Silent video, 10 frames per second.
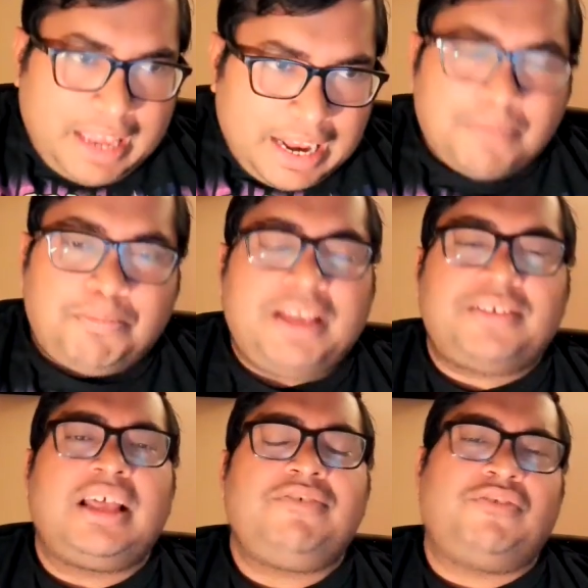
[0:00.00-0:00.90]
in a
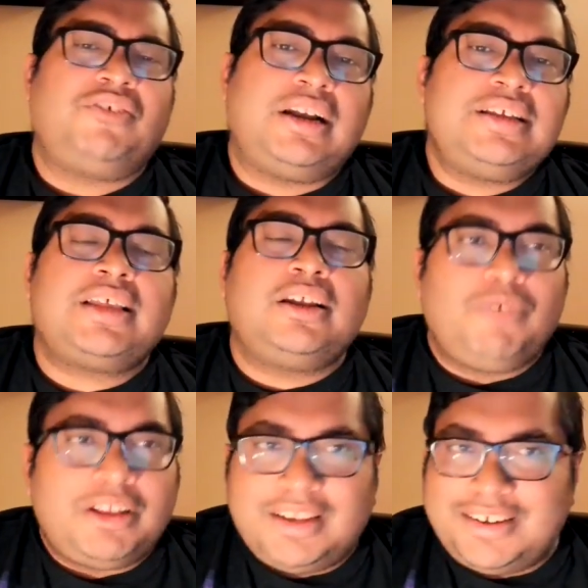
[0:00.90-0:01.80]
place like Afghanistan
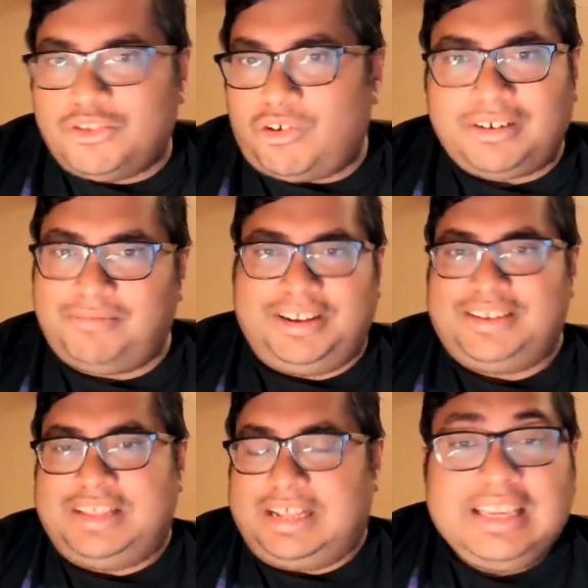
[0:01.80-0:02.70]
where there's
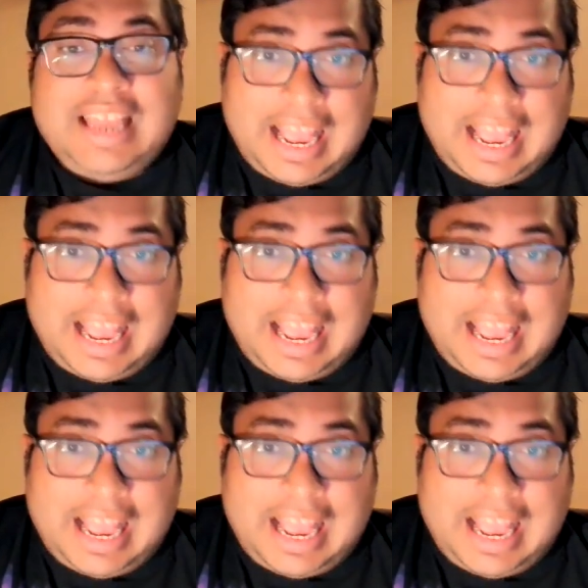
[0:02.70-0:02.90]
nothing